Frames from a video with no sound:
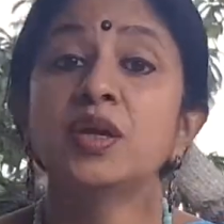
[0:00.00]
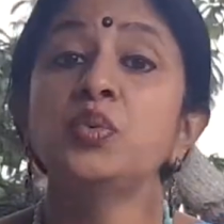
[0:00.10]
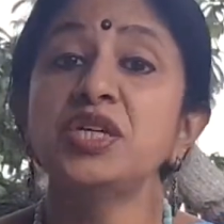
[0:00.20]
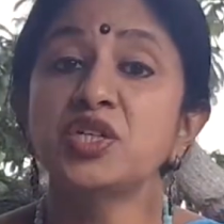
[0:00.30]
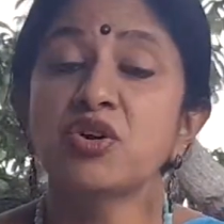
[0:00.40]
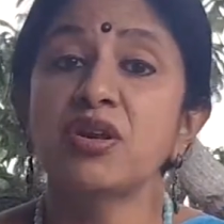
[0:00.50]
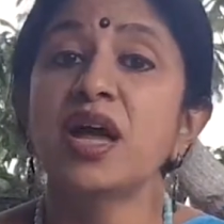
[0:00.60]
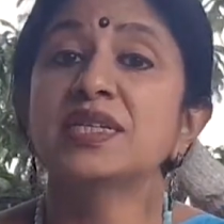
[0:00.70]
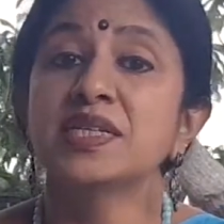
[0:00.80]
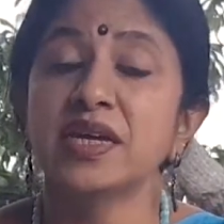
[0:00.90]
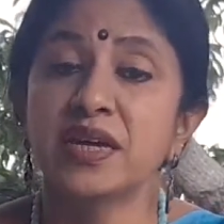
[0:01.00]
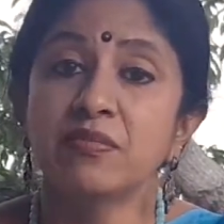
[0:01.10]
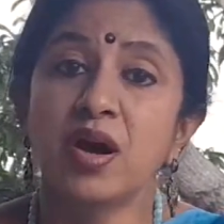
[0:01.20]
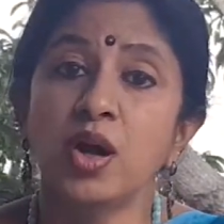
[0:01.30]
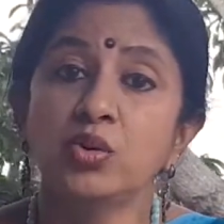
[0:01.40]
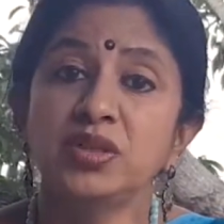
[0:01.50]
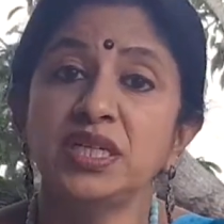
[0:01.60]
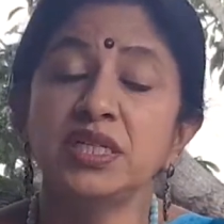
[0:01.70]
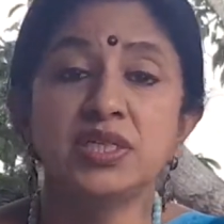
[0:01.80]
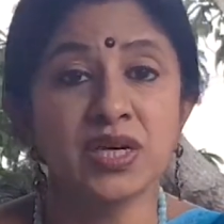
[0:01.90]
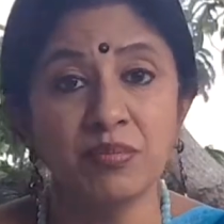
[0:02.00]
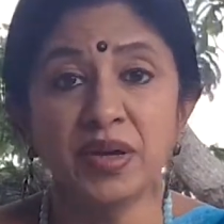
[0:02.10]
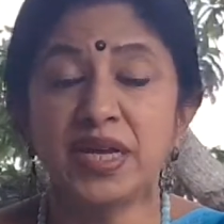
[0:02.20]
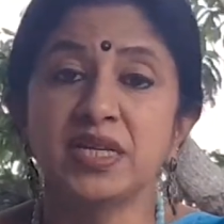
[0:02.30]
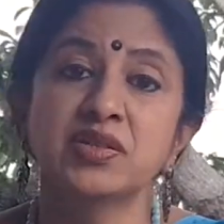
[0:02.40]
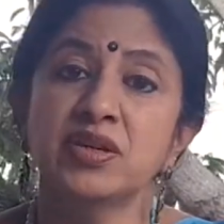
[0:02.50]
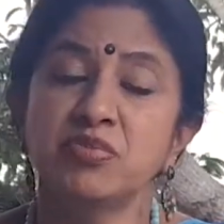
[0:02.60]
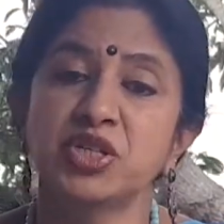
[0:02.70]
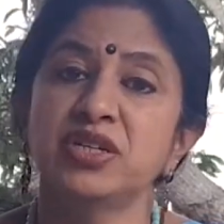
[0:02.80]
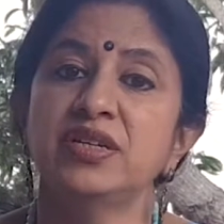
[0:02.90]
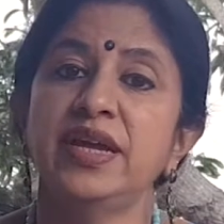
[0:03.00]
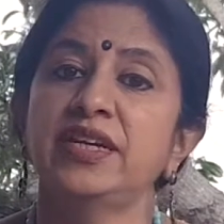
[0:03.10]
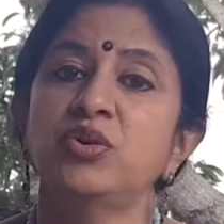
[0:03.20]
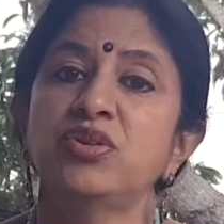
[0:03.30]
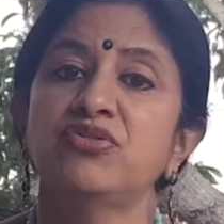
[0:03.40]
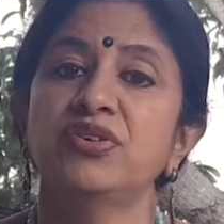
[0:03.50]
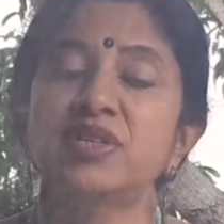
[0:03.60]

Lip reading: We saw last time how the Jambai inscription dated to the 1st